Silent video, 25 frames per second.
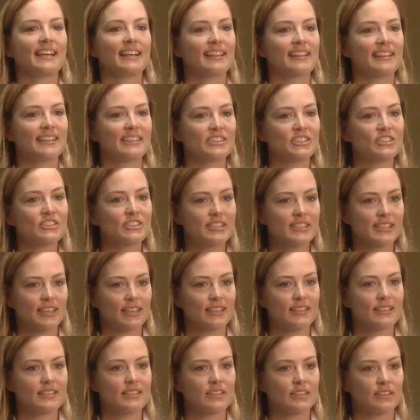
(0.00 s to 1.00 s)
Clinical
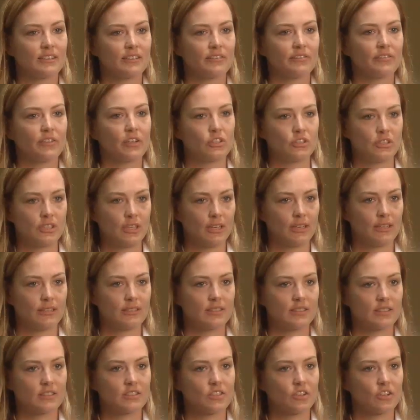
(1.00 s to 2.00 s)
signs of otitis
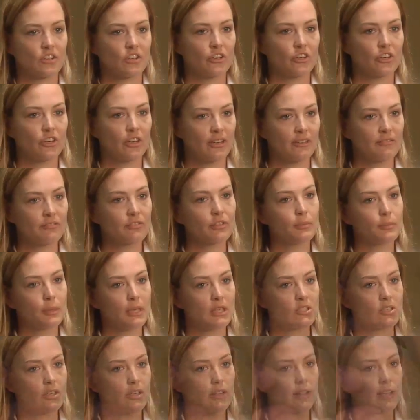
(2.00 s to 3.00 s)
externa or
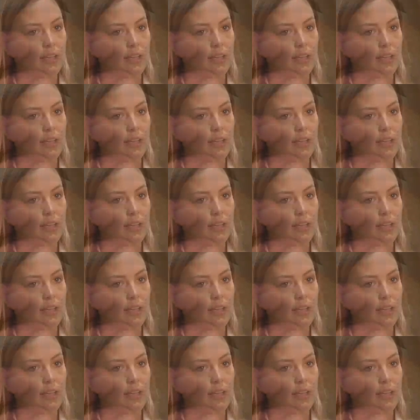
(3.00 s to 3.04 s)
inflammation of